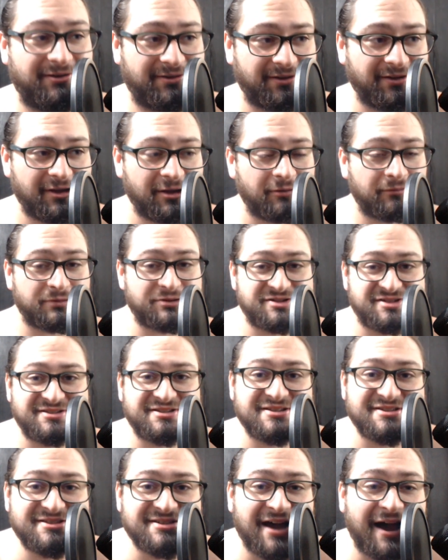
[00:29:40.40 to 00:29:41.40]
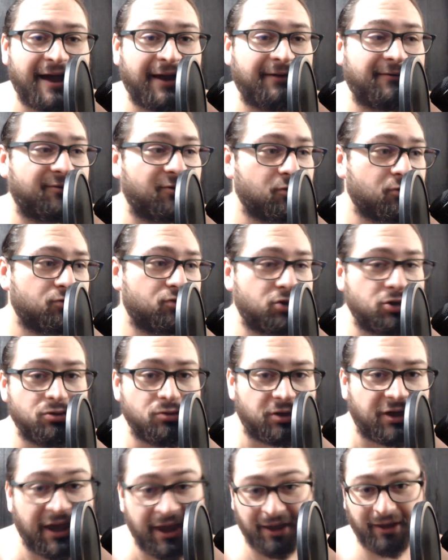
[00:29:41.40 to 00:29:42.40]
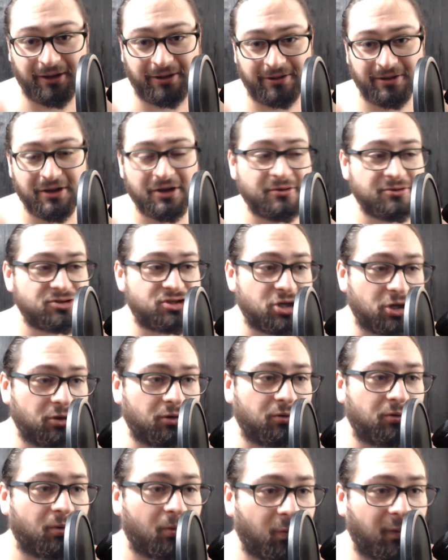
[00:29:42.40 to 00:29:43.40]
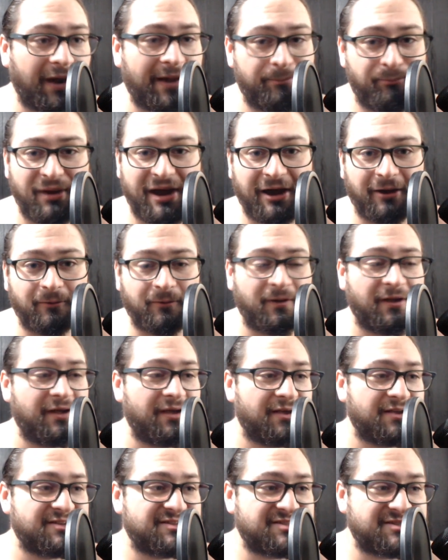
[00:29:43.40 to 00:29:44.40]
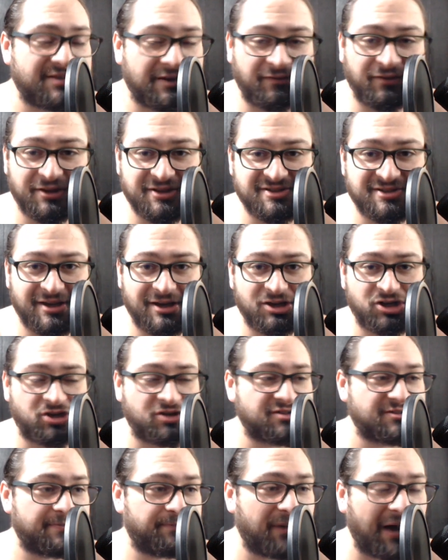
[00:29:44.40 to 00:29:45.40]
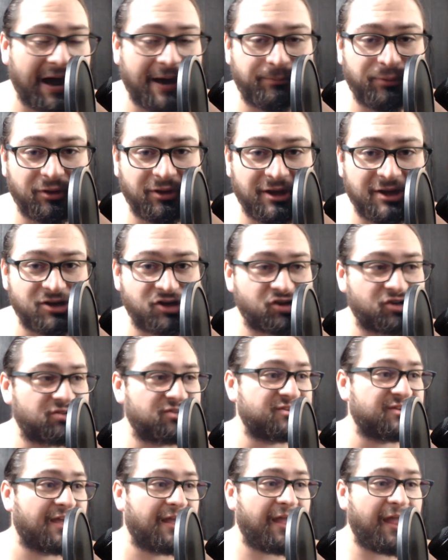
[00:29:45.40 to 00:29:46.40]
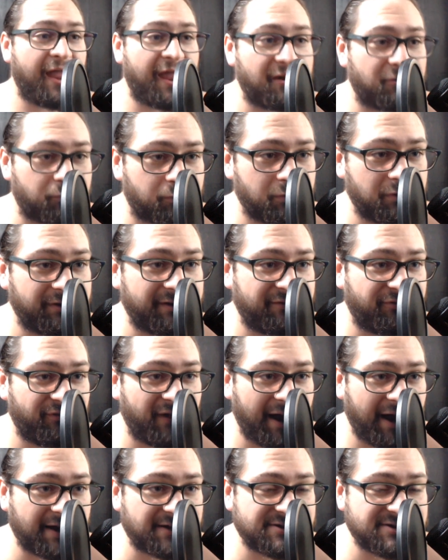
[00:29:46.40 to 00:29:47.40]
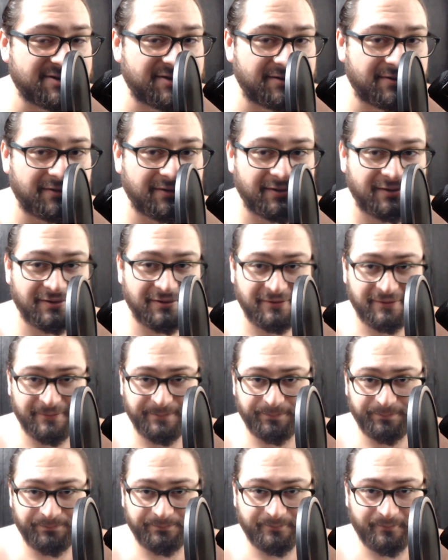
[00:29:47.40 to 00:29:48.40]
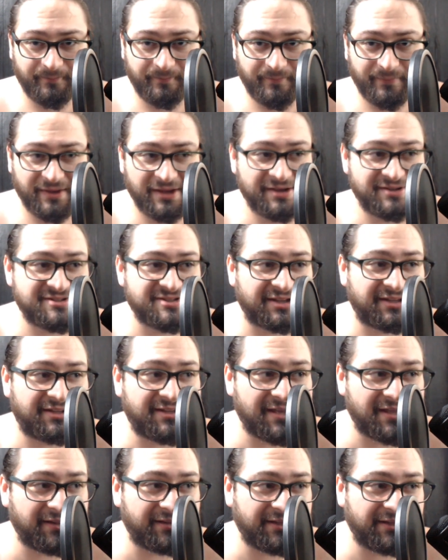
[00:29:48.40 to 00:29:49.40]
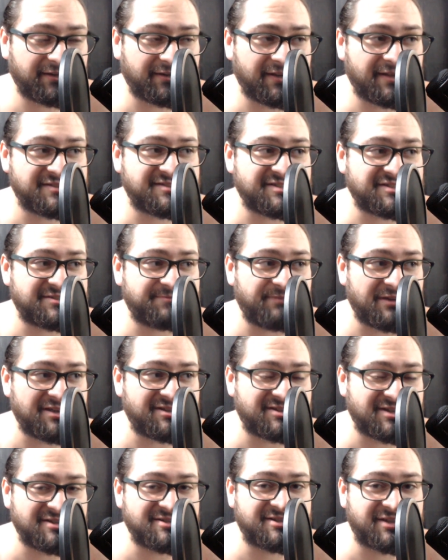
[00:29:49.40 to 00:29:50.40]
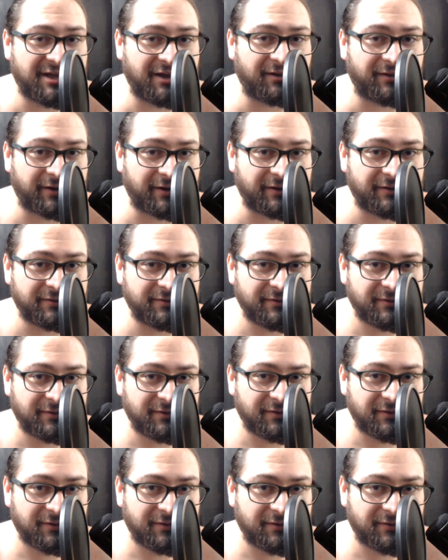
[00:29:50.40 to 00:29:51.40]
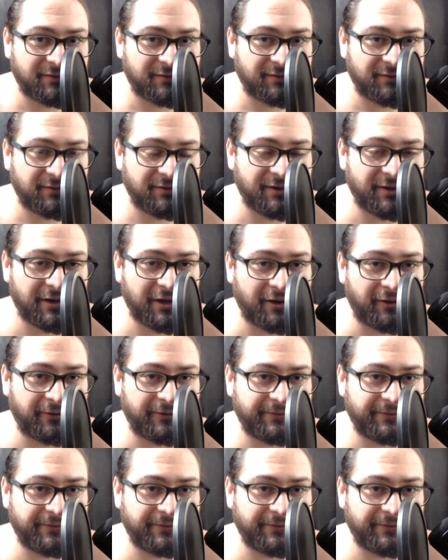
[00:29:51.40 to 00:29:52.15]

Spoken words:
was designed to kill, to wipe out civilizations, populations, and really fast. It's a species killer. you know?